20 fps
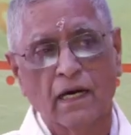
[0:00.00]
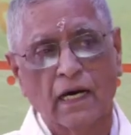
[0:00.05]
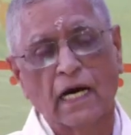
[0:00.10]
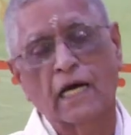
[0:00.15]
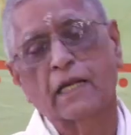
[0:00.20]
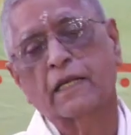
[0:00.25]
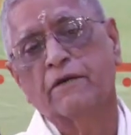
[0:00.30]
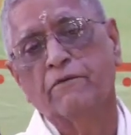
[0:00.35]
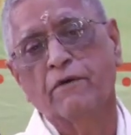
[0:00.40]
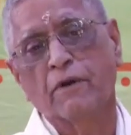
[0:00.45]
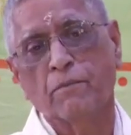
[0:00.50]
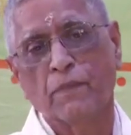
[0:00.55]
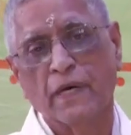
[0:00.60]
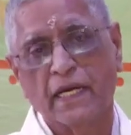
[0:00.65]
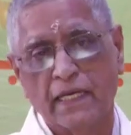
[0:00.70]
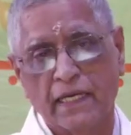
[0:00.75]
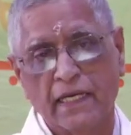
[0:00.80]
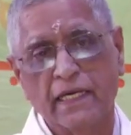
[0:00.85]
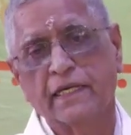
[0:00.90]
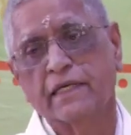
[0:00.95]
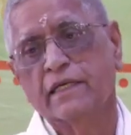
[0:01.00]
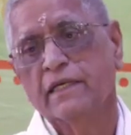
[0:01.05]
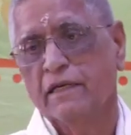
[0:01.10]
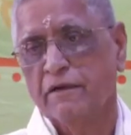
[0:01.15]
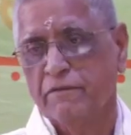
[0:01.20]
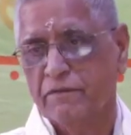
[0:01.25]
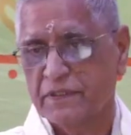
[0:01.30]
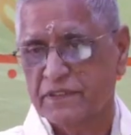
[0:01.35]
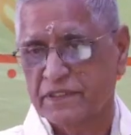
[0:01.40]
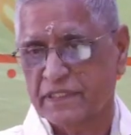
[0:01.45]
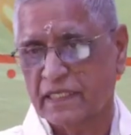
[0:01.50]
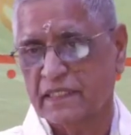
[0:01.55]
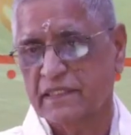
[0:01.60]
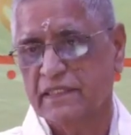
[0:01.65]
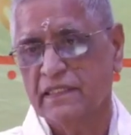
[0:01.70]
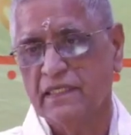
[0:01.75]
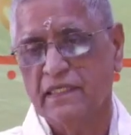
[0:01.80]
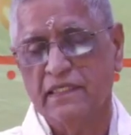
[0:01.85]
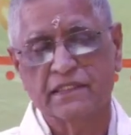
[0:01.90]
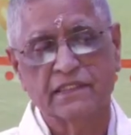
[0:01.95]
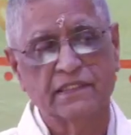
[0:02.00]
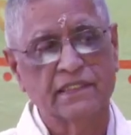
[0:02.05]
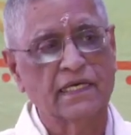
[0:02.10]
or given by it if its Shakti is